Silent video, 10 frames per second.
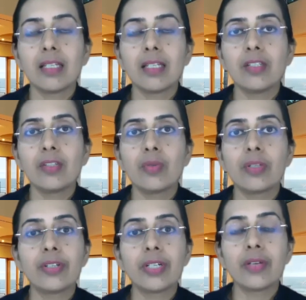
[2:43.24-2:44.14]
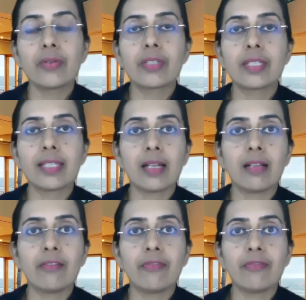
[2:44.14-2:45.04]
to hurt
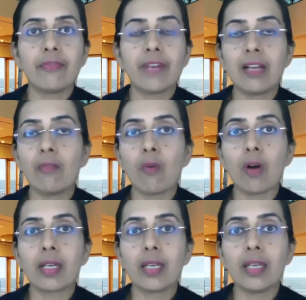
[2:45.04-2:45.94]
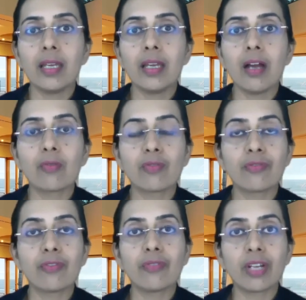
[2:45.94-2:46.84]
yourself while walking, out of
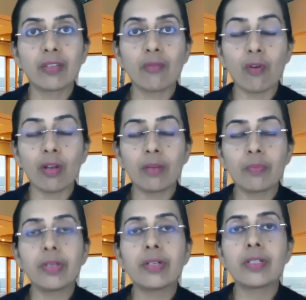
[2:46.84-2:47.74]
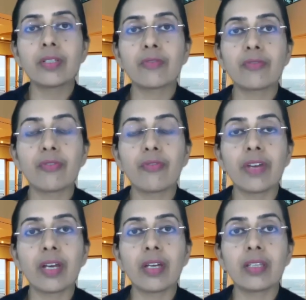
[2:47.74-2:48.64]
nowhere the wall appears, out of
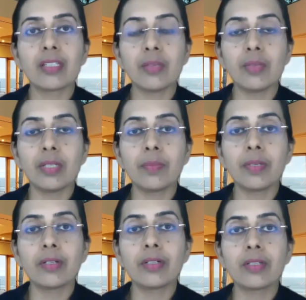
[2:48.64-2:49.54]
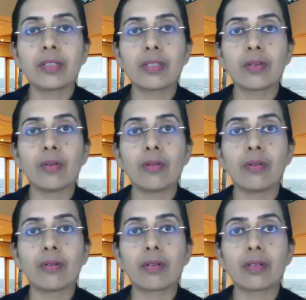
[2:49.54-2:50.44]
nowhere the table appears,
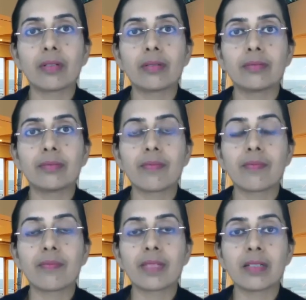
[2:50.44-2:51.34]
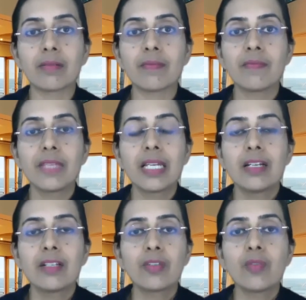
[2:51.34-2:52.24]
or you know,
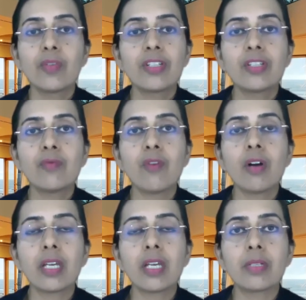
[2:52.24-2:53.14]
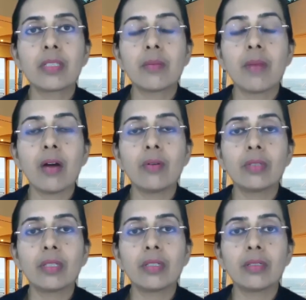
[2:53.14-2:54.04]
so you were just walking, but somehow
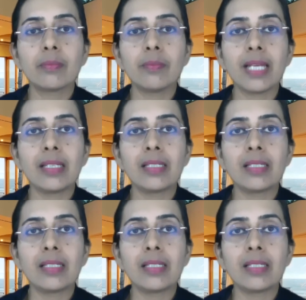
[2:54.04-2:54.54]
the bed